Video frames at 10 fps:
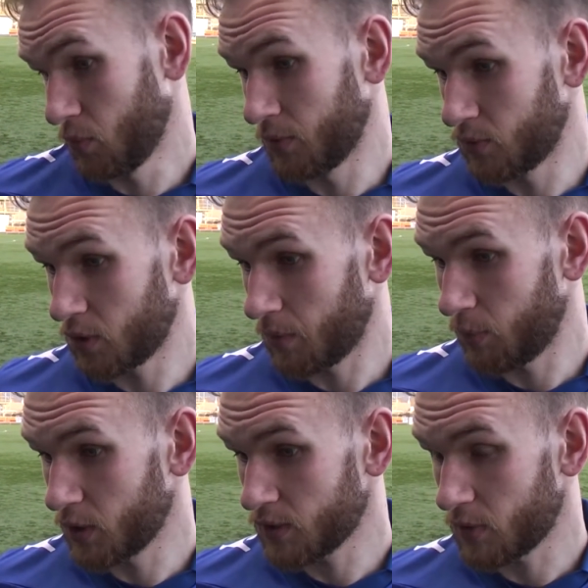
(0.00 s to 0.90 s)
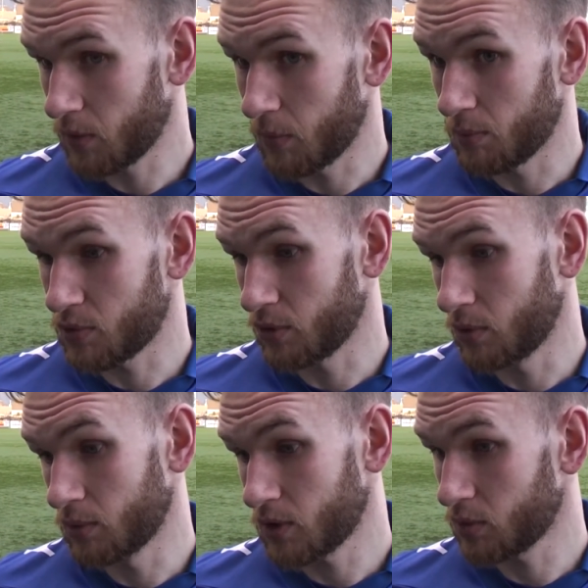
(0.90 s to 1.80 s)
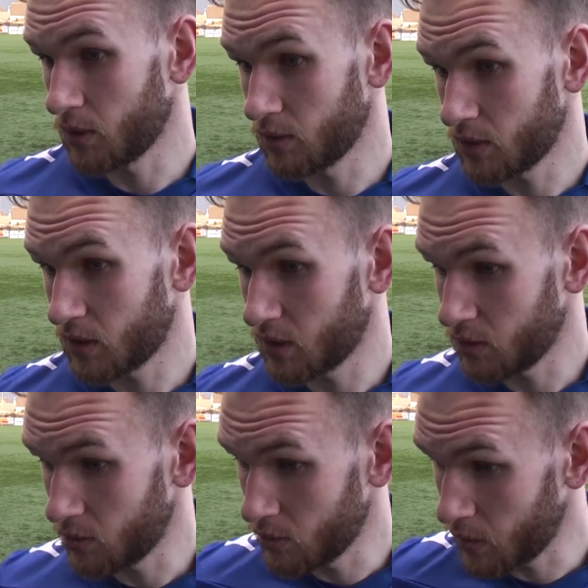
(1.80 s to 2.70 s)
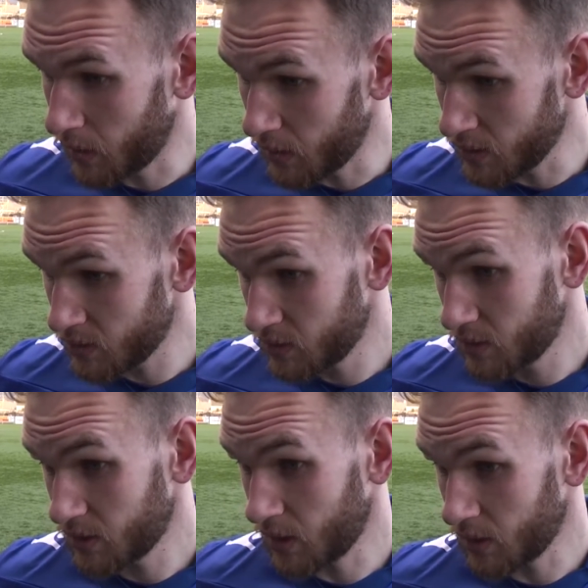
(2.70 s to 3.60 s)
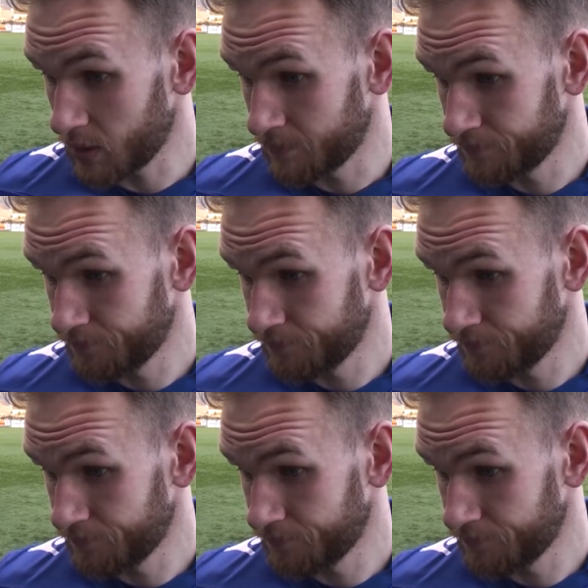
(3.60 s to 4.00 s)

we've took up points for them, so we just want to look to continue to do that this Saturday.